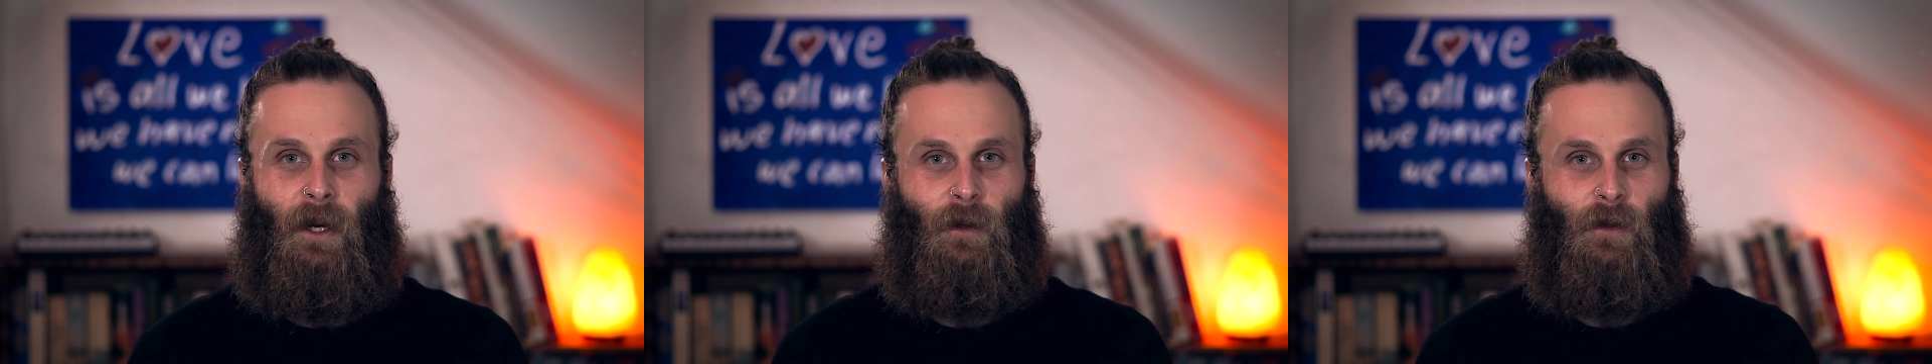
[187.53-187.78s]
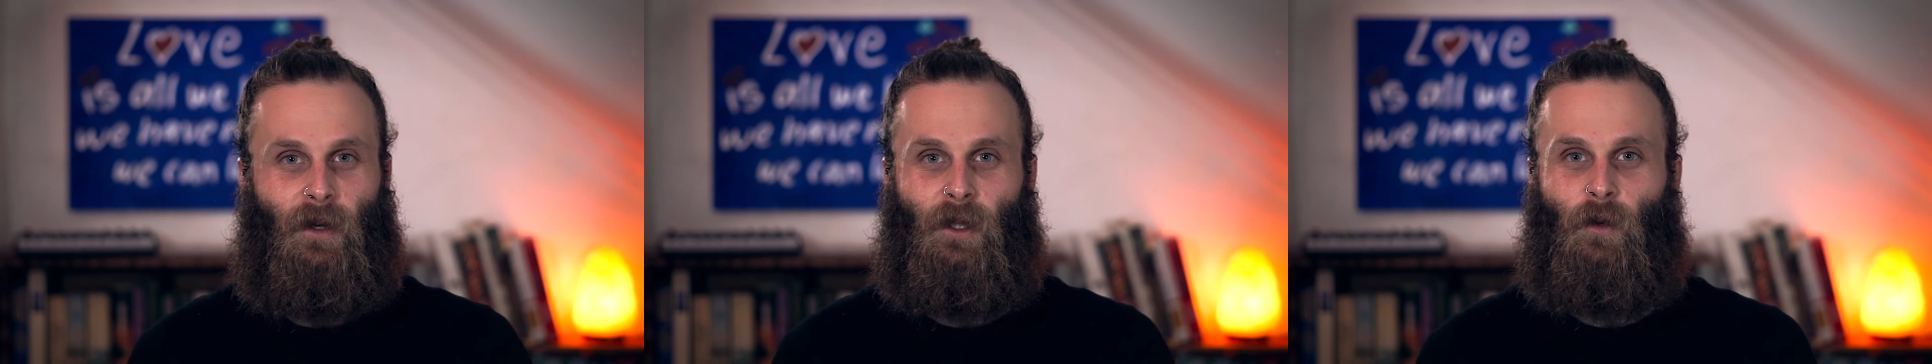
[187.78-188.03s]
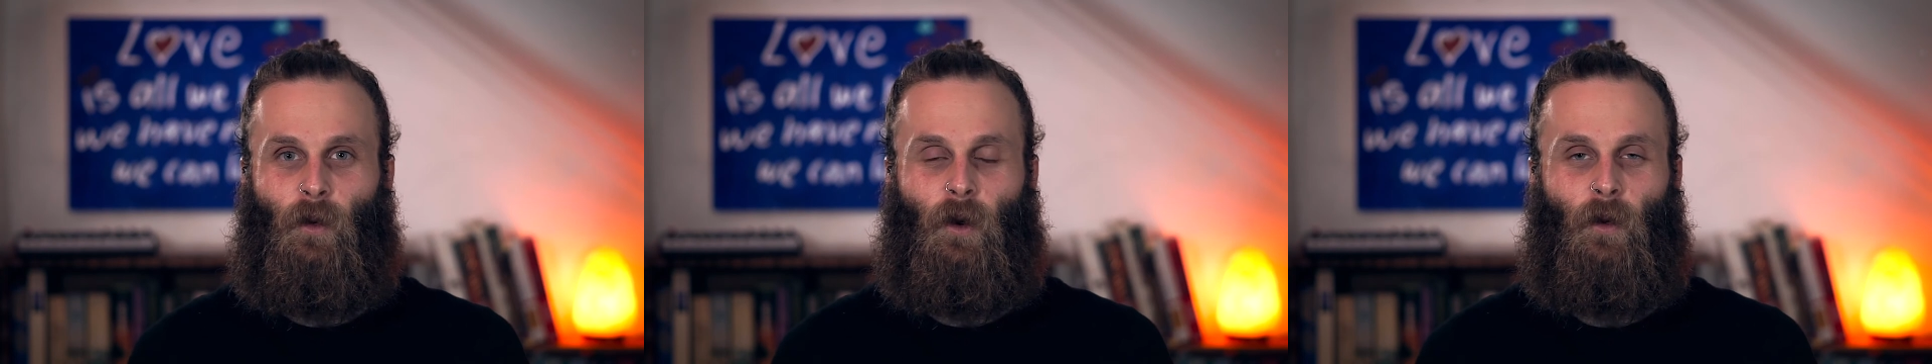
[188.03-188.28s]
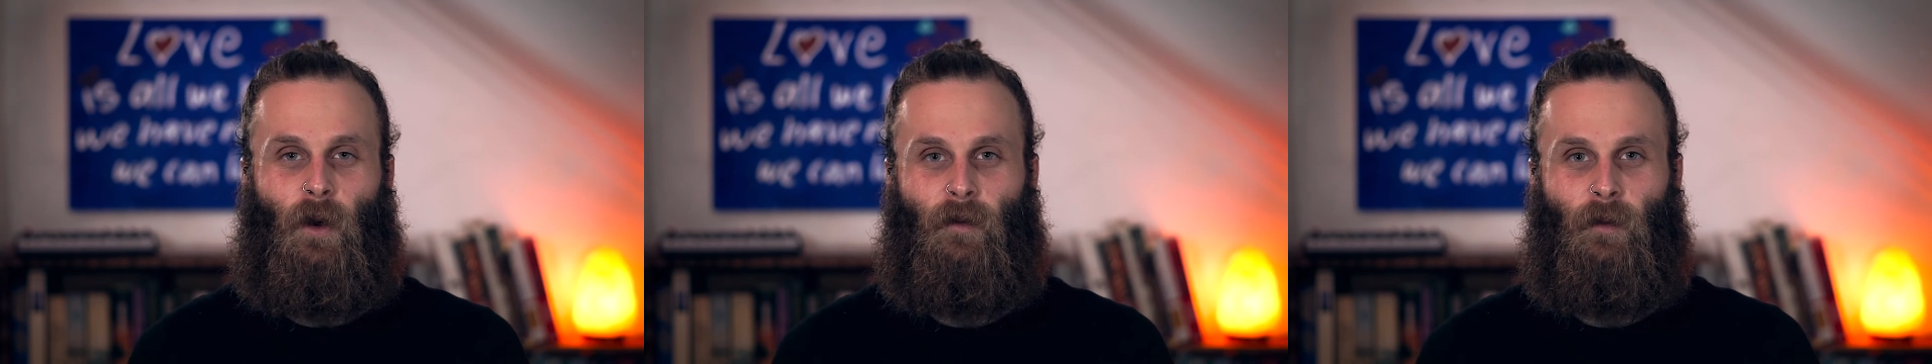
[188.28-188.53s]
I was ready to walk
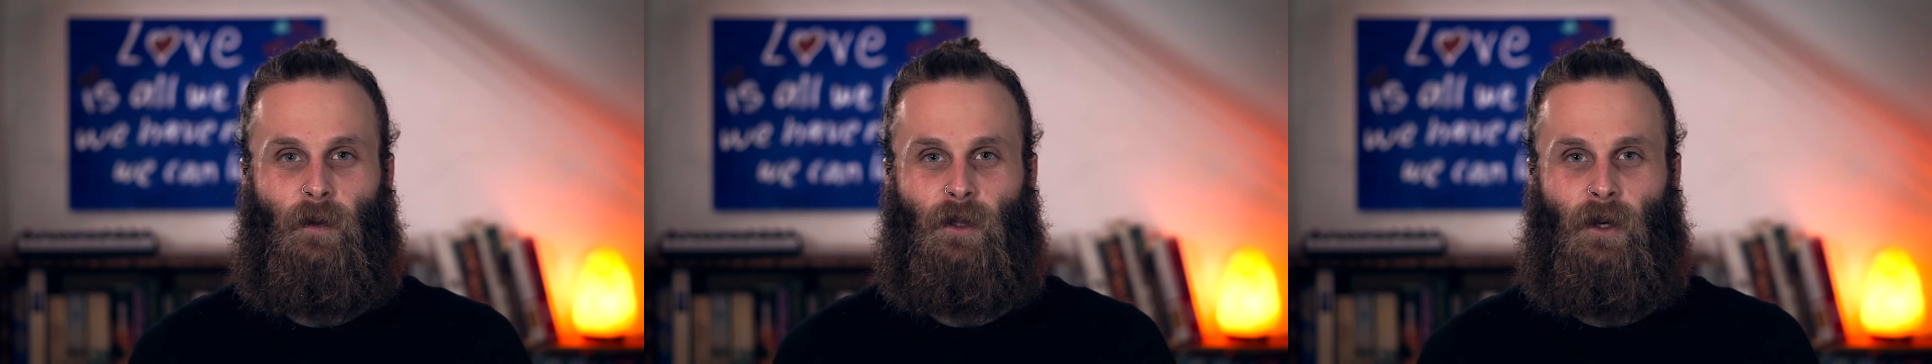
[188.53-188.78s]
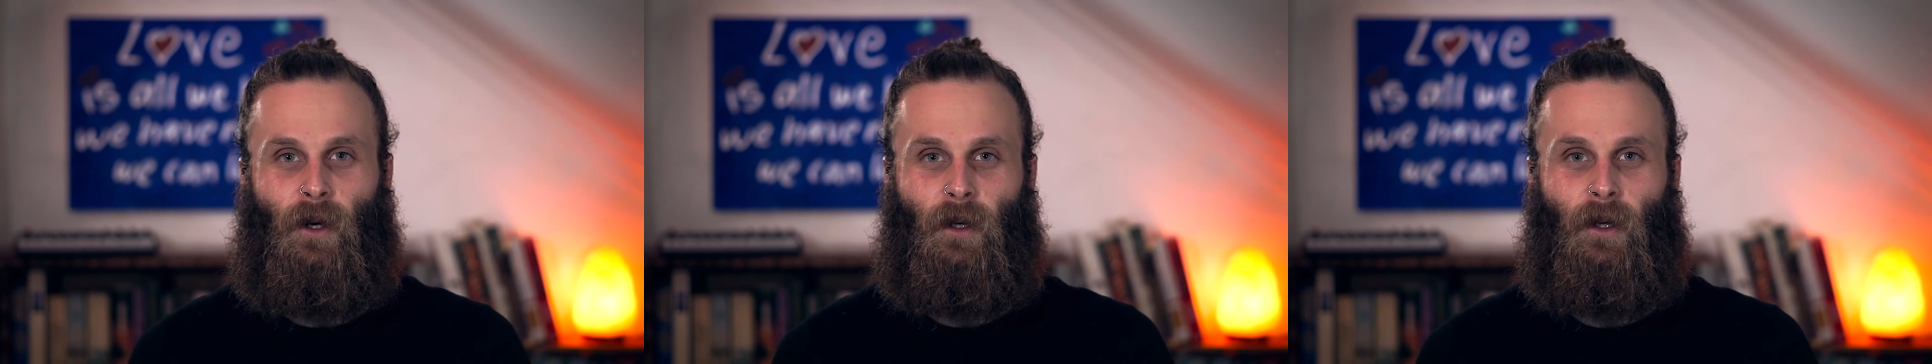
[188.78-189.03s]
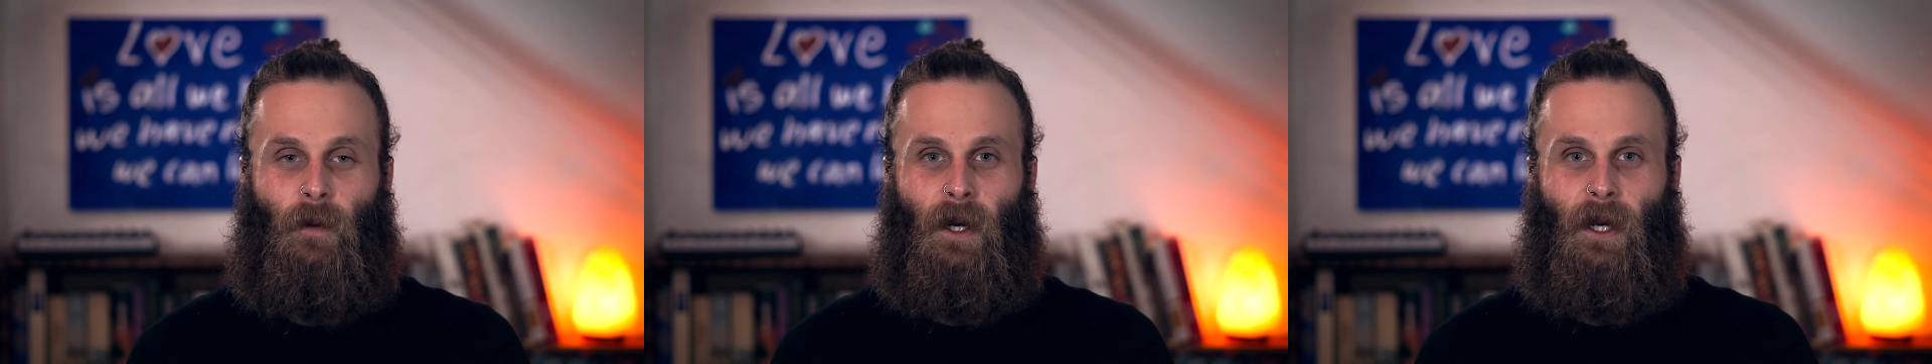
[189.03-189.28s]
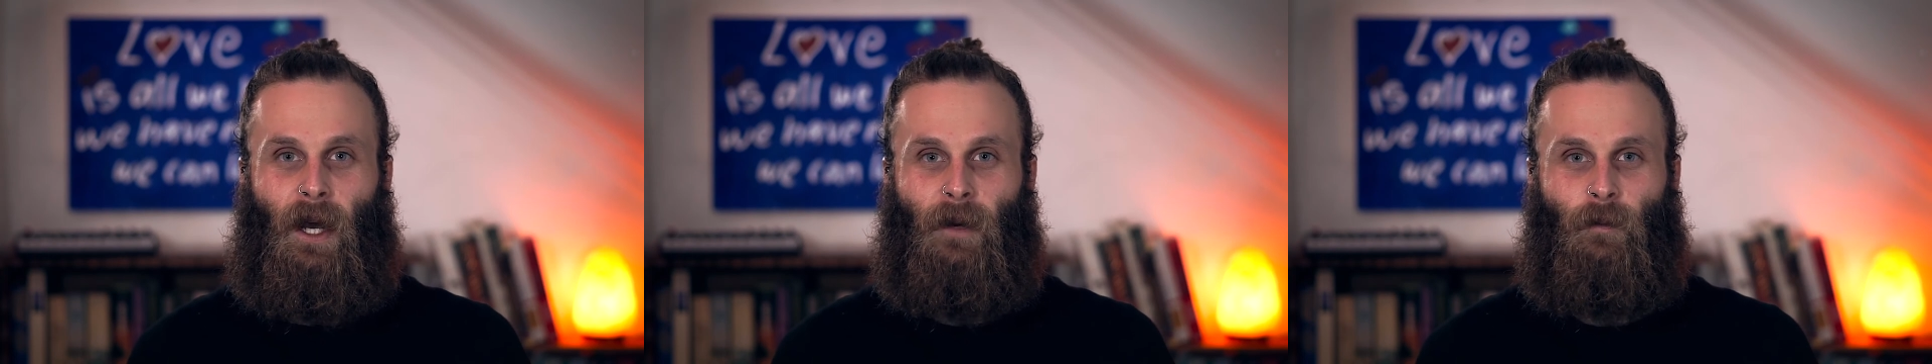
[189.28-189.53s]
away from the song,
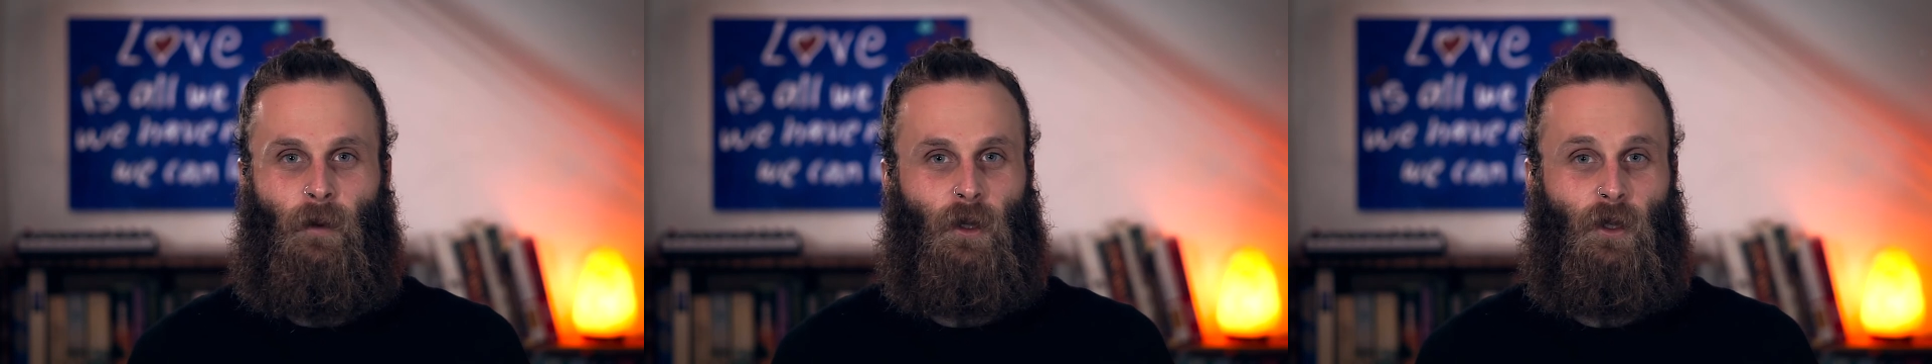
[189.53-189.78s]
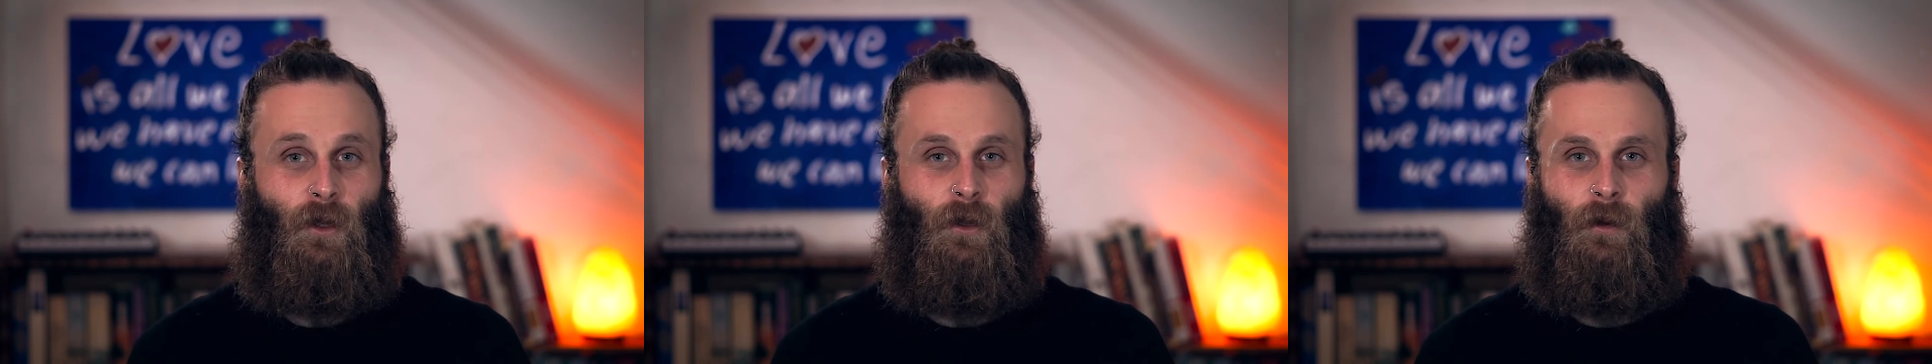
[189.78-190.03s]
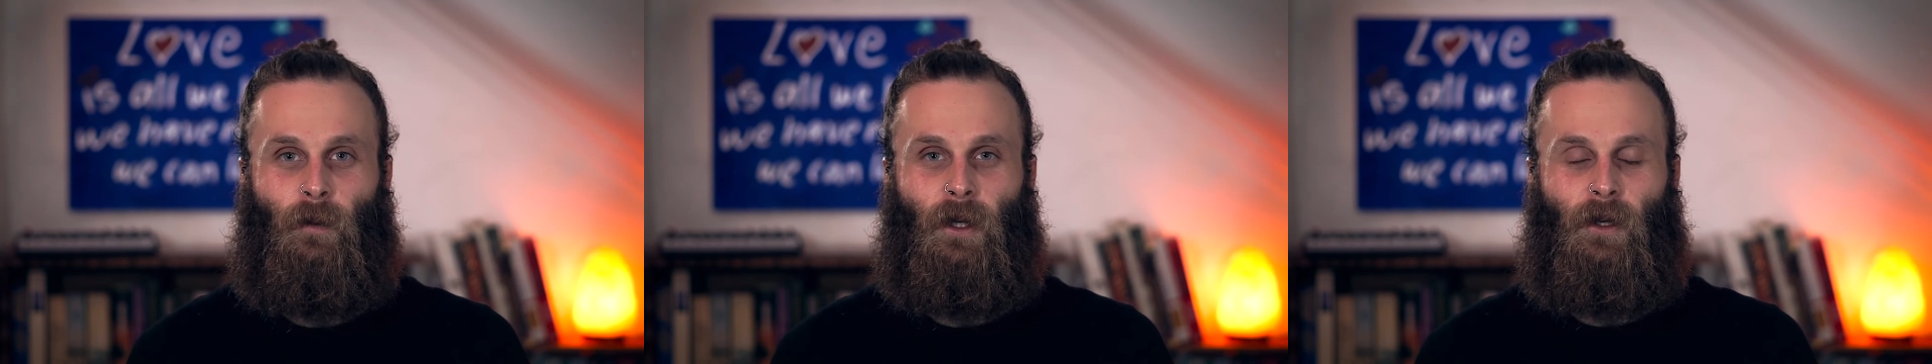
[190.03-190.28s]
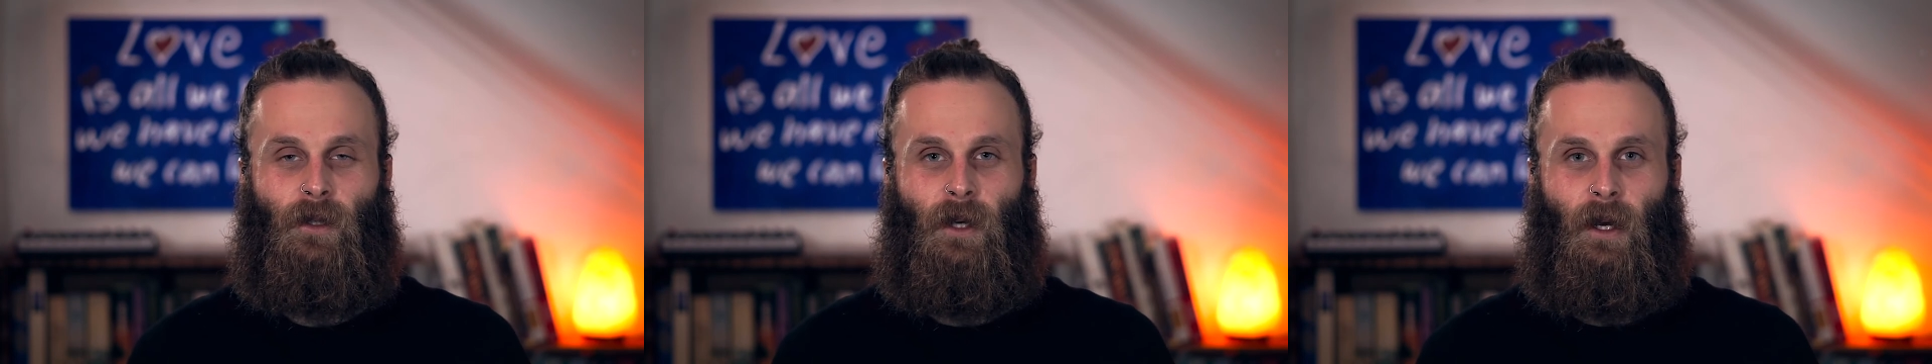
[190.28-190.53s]
but I pushed through
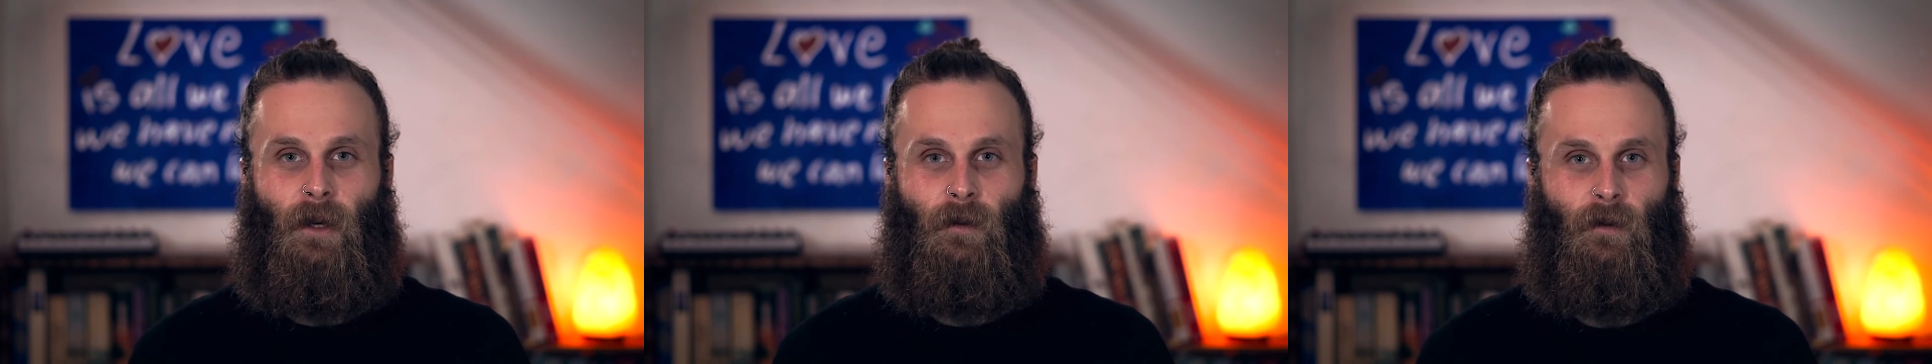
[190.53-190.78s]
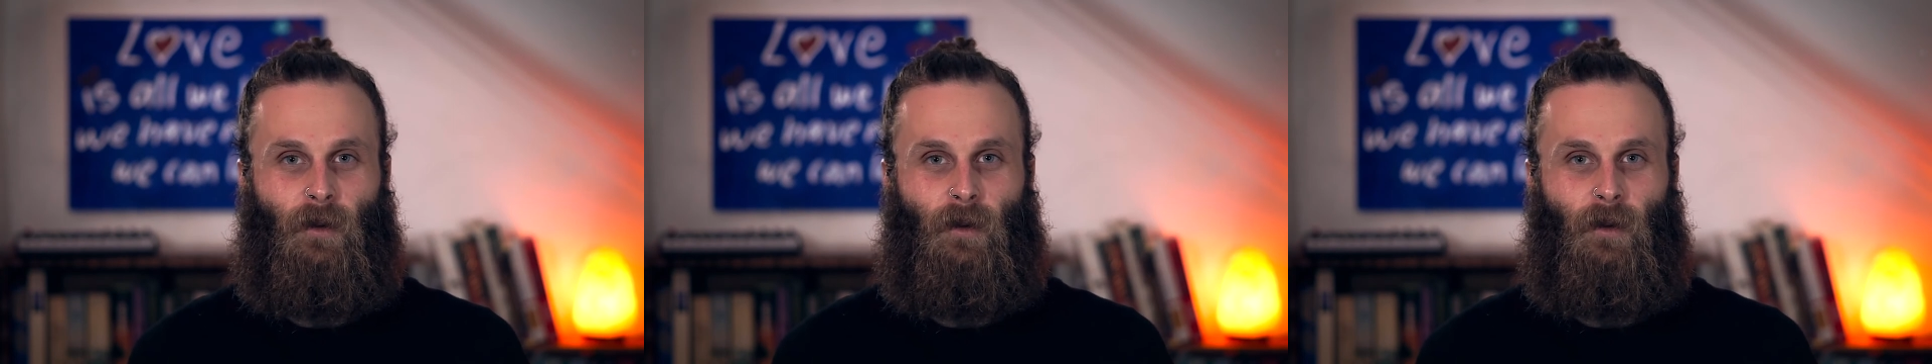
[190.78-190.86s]
because I,